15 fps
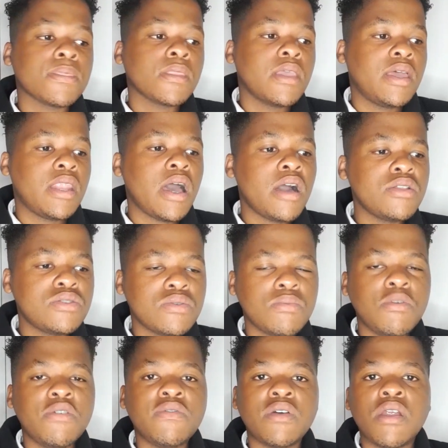and how to
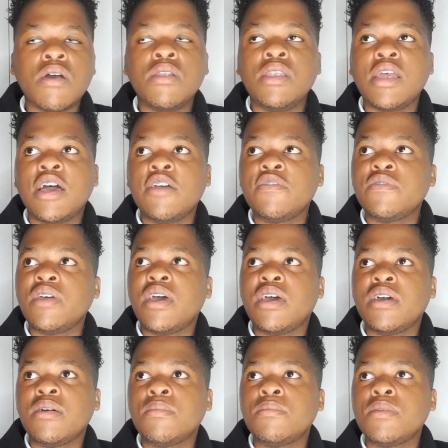move around life
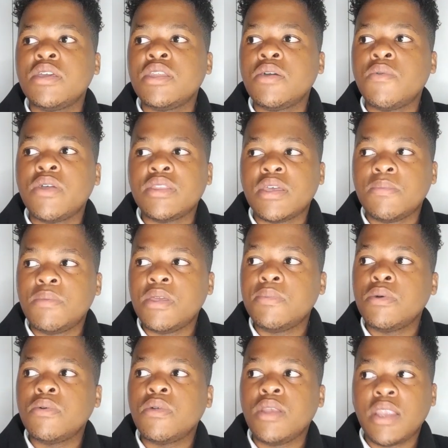in a way that
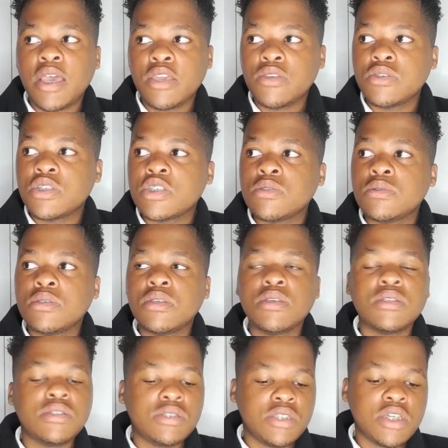people will like you just
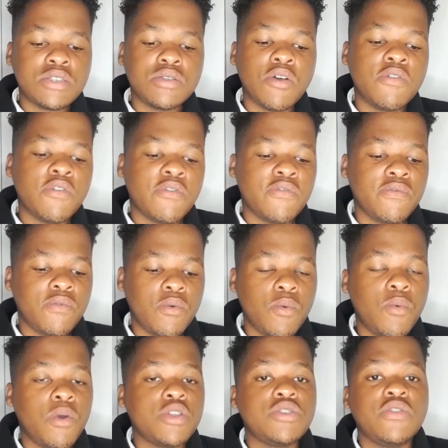off of
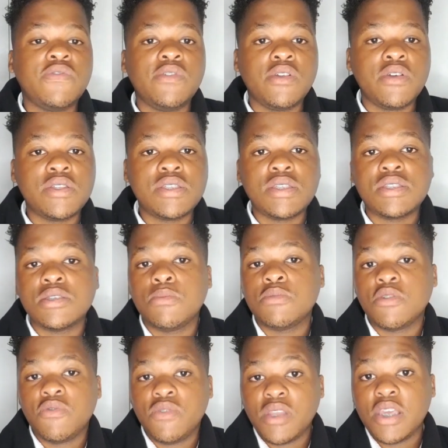what you've learned in terms
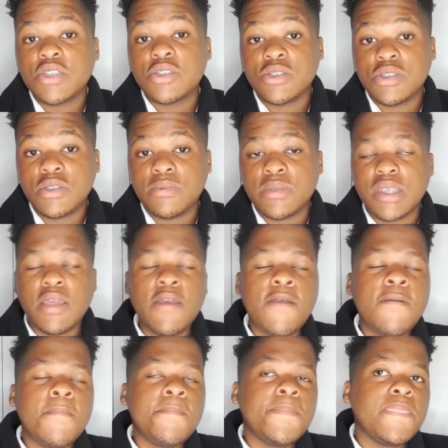of relationships.
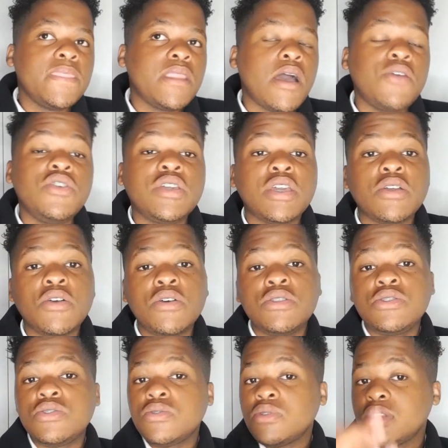Now you can go
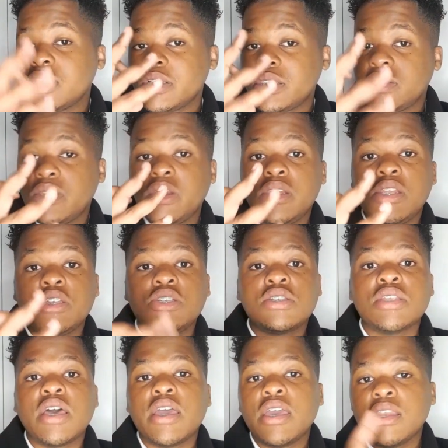into these three niches.
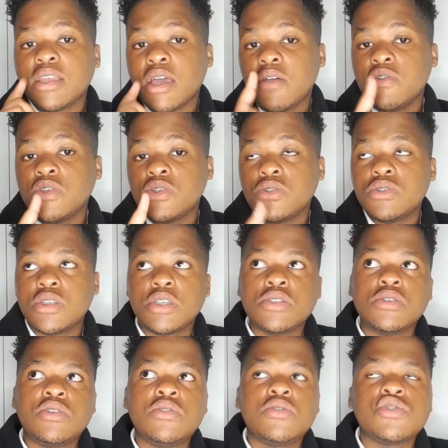I encourage you just
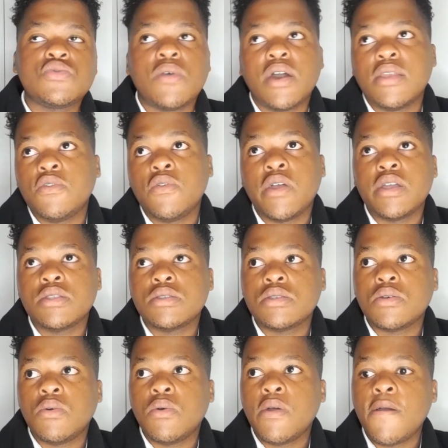to choose one, right?
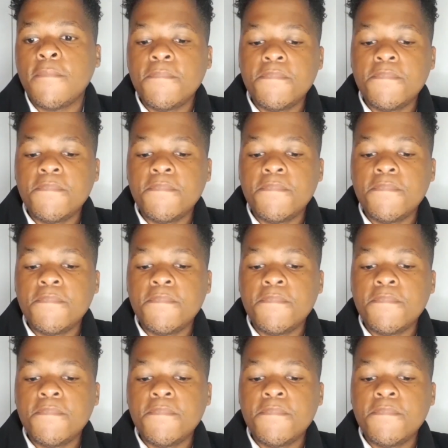So